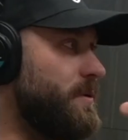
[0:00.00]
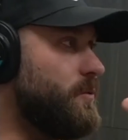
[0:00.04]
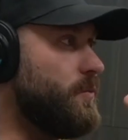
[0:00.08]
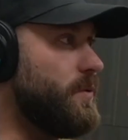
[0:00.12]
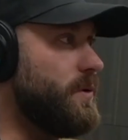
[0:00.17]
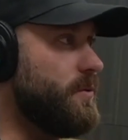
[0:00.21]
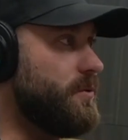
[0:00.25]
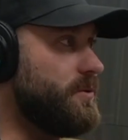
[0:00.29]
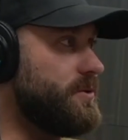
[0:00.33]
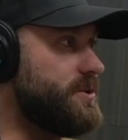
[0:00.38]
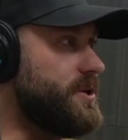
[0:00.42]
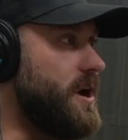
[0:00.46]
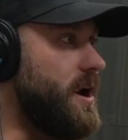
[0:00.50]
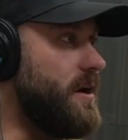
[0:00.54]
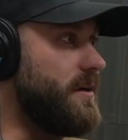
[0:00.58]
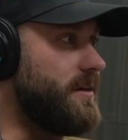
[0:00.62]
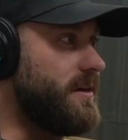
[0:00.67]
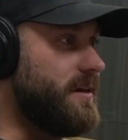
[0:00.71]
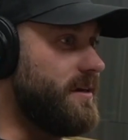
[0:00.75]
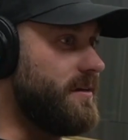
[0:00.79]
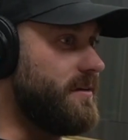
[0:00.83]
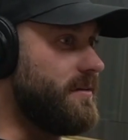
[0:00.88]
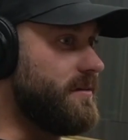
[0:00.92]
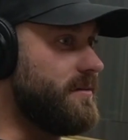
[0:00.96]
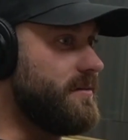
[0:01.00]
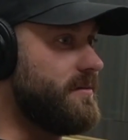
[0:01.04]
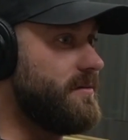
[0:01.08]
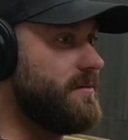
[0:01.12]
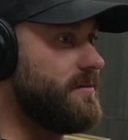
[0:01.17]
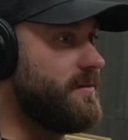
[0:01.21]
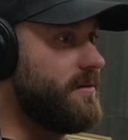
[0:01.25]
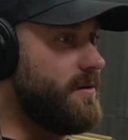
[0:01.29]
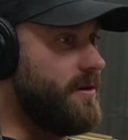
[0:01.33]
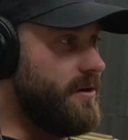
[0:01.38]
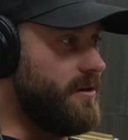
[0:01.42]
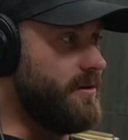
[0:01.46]
we were talking
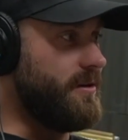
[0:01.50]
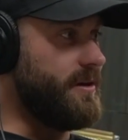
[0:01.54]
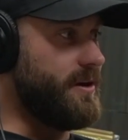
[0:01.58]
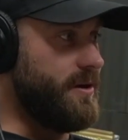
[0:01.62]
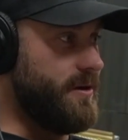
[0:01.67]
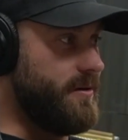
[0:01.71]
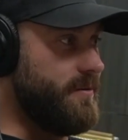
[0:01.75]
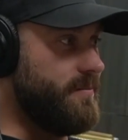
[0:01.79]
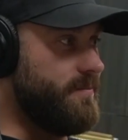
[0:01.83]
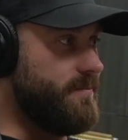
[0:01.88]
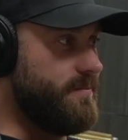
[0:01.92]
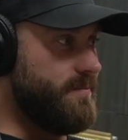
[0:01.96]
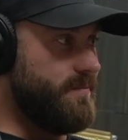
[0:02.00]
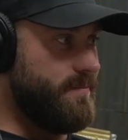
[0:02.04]
earlier.